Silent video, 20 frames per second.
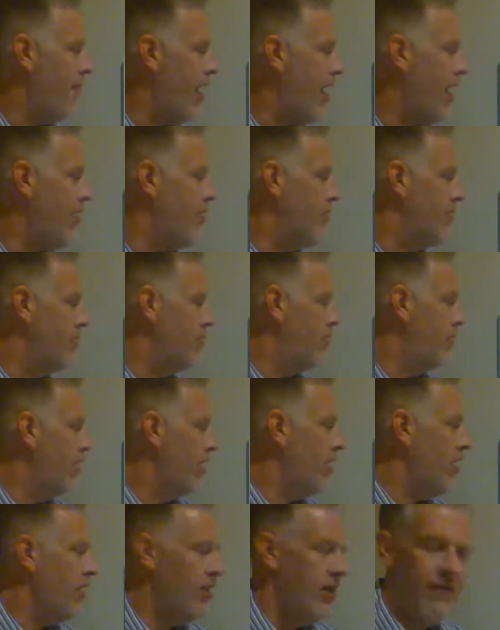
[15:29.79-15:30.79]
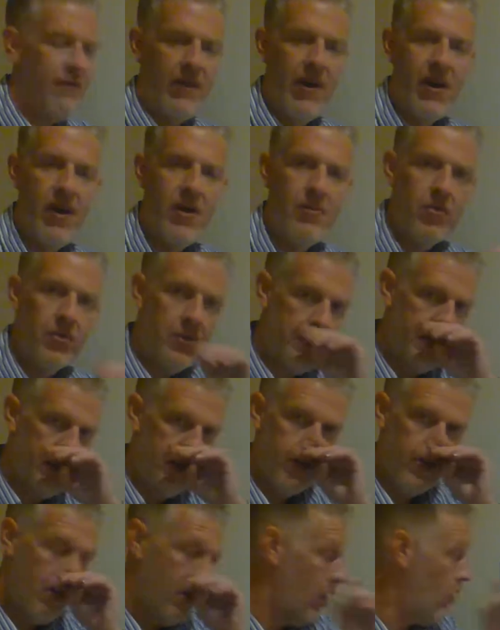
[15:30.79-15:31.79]
math and plugging in the variables
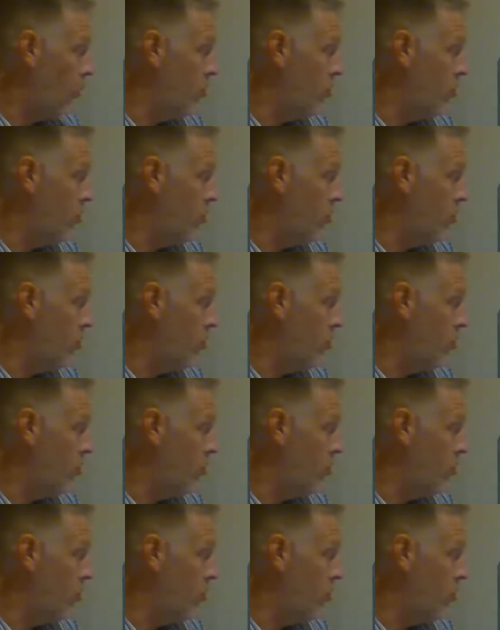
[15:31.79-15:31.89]
and